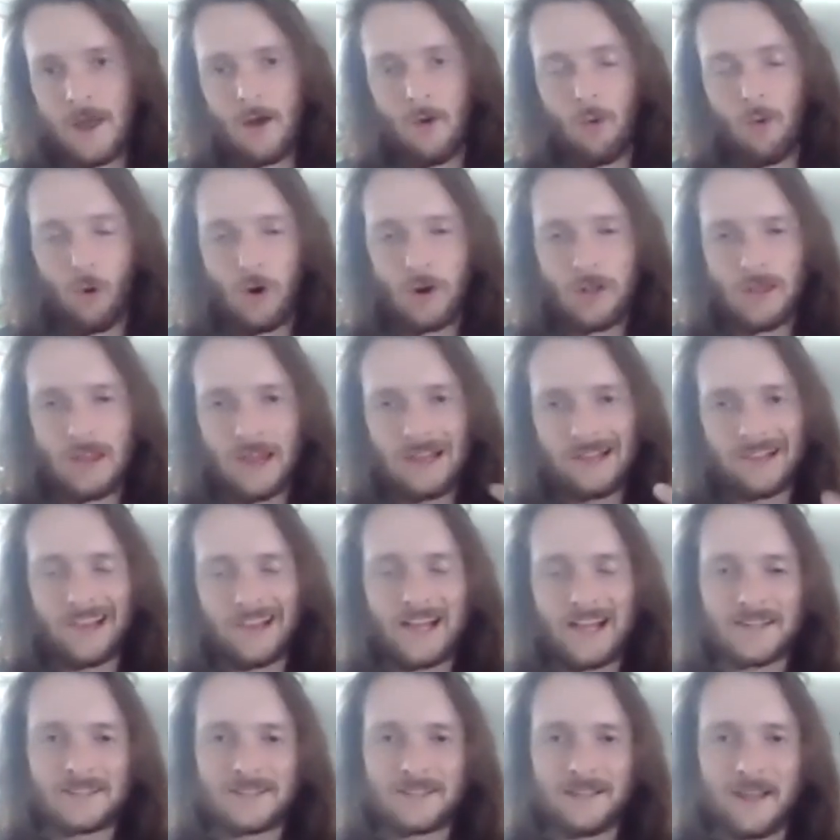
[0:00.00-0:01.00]
Were they
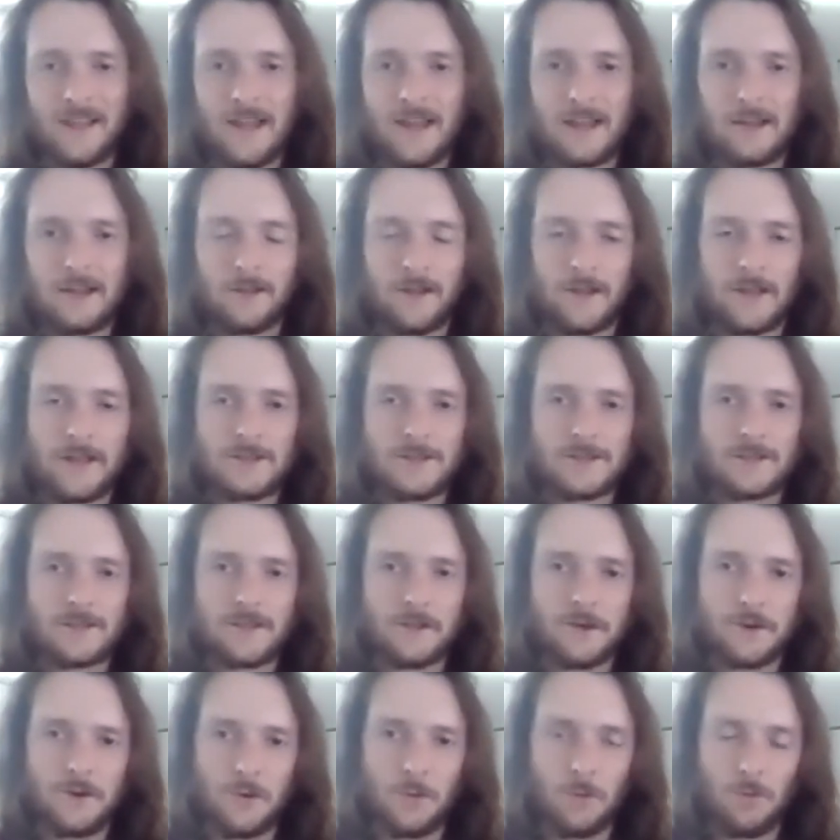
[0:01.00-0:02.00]
less likely
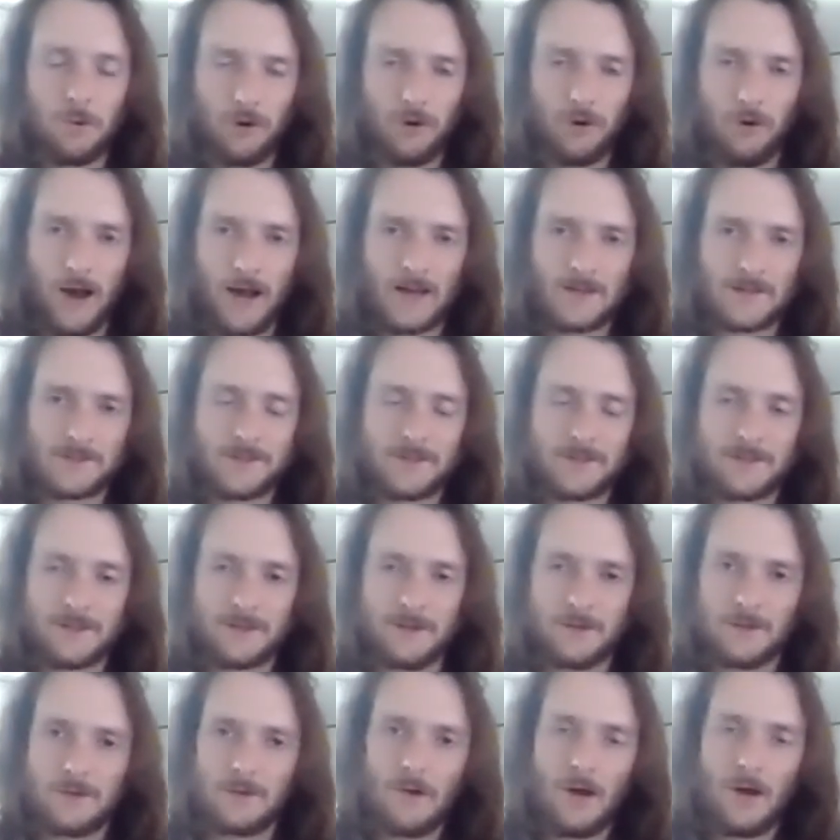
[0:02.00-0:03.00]
to progress
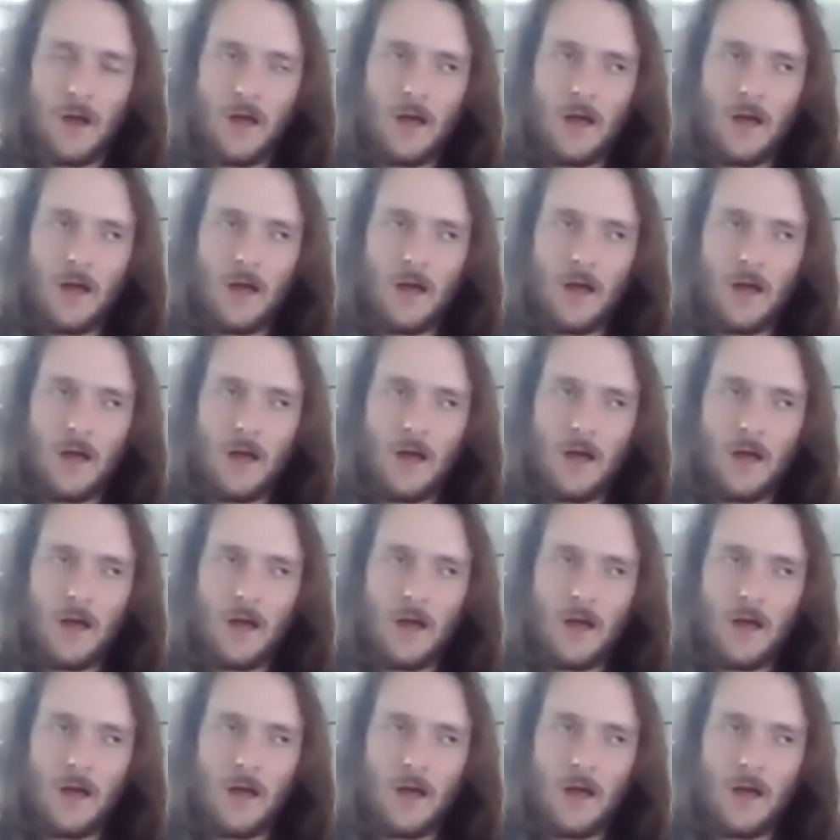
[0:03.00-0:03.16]
to